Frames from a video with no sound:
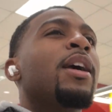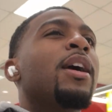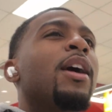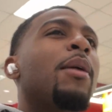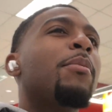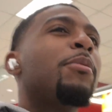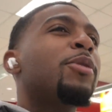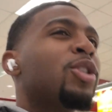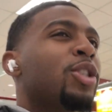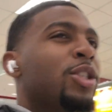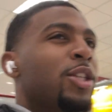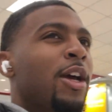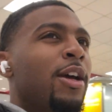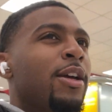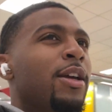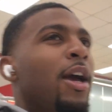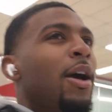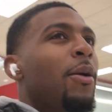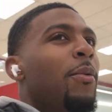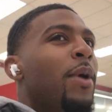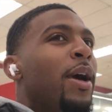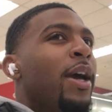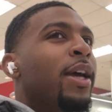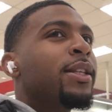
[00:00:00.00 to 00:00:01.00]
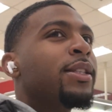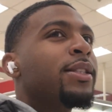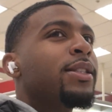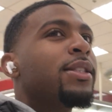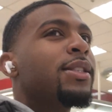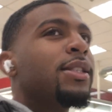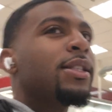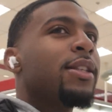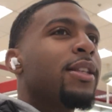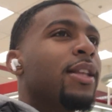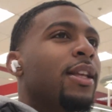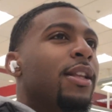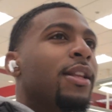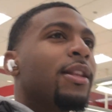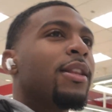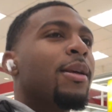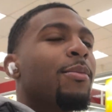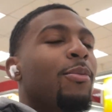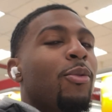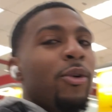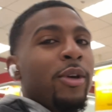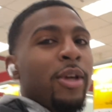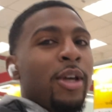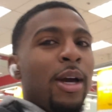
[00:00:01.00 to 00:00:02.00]
I'm gonna show y'all what lip
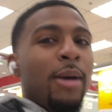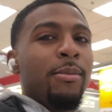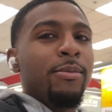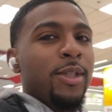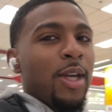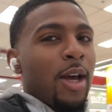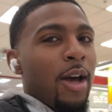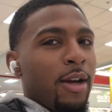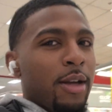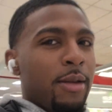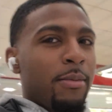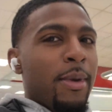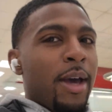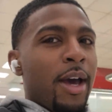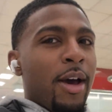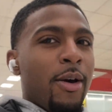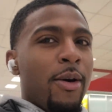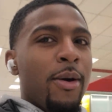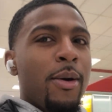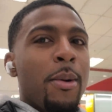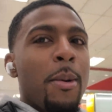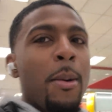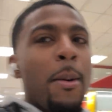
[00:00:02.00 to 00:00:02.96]
oil I'm talking about.